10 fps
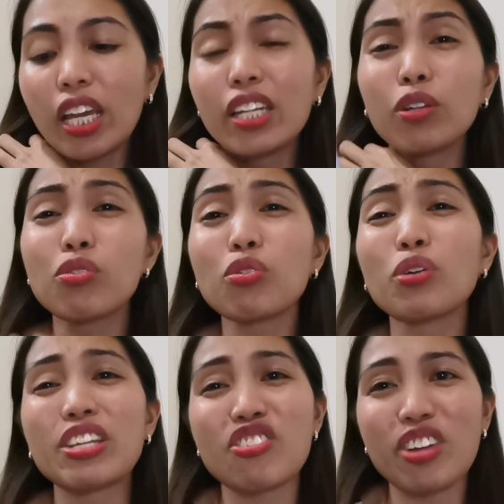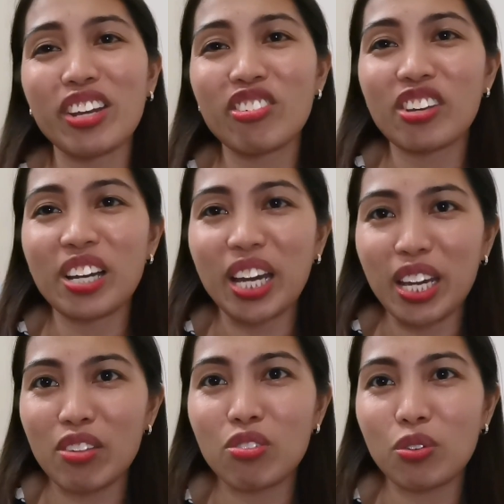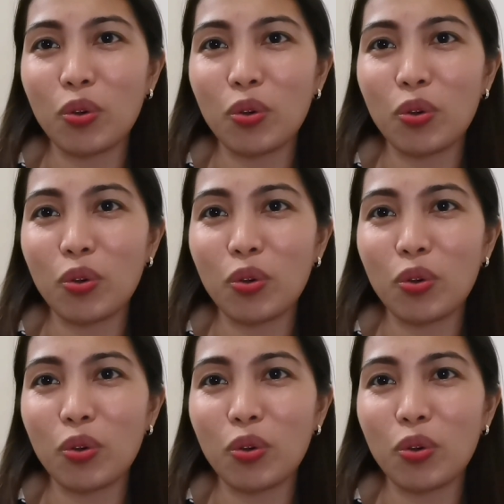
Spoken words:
And gusto kong i-try siya, guys,